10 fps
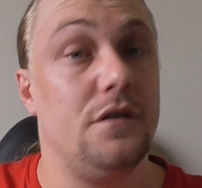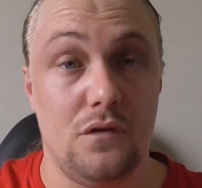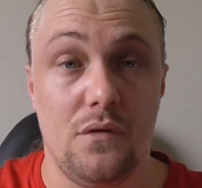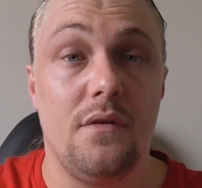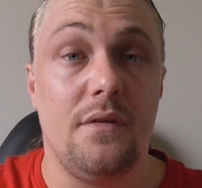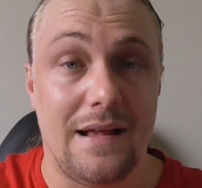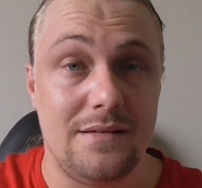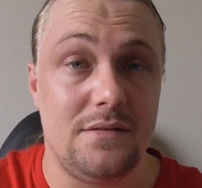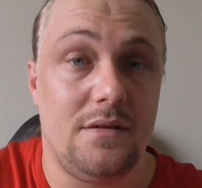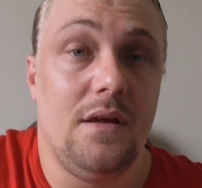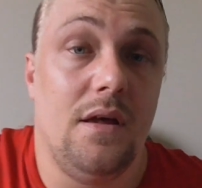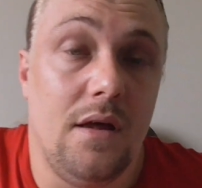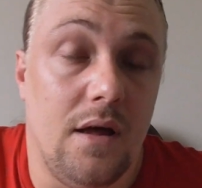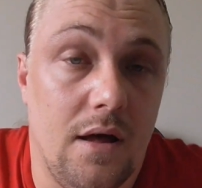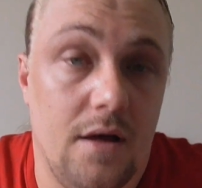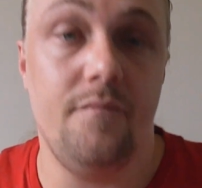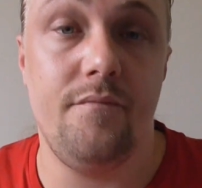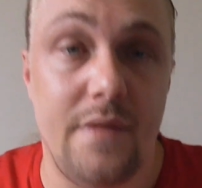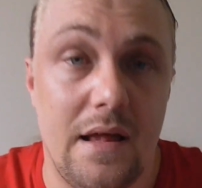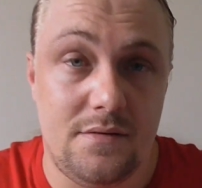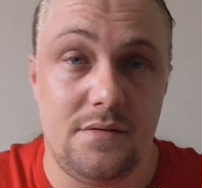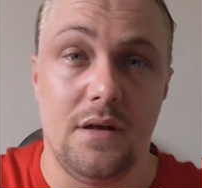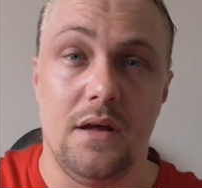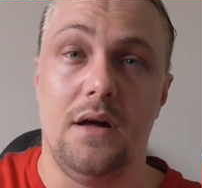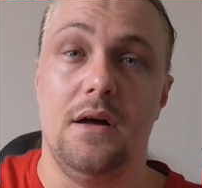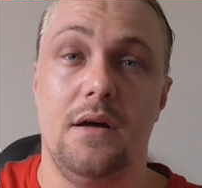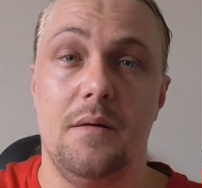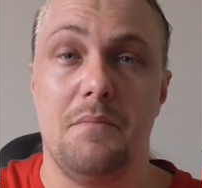So that's a